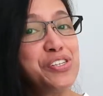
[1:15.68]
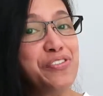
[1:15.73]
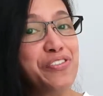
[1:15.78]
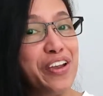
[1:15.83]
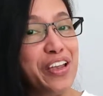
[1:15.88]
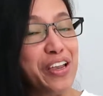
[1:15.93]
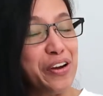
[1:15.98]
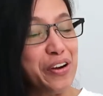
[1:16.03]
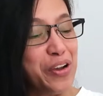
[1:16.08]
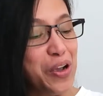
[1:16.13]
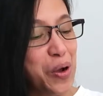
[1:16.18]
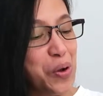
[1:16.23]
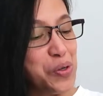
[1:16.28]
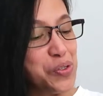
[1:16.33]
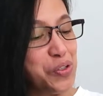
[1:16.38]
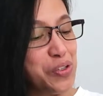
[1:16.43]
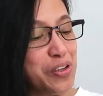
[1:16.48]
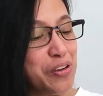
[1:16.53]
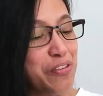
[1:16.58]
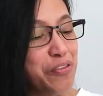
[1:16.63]
finger goes
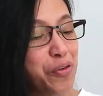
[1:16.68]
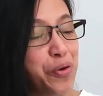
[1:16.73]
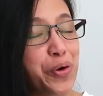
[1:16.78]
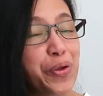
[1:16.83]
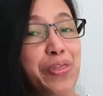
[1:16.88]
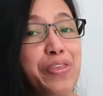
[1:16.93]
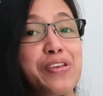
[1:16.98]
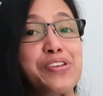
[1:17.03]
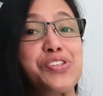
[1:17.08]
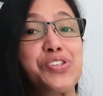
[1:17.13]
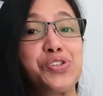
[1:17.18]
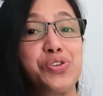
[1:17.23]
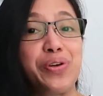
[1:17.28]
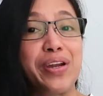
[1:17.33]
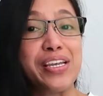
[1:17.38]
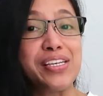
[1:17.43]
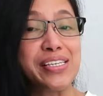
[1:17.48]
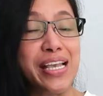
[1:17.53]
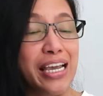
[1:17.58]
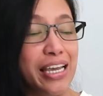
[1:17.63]
to the fourth
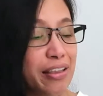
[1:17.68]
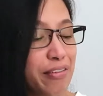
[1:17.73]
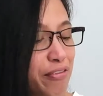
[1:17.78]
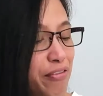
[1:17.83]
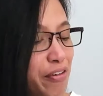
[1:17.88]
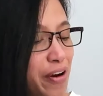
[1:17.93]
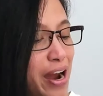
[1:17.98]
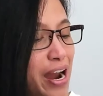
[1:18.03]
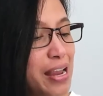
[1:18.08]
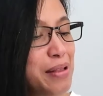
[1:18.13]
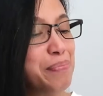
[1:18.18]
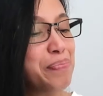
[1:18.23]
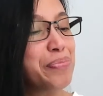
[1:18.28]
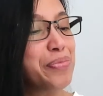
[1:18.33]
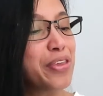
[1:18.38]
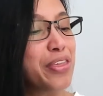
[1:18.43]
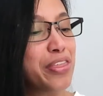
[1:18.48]
string, second fret.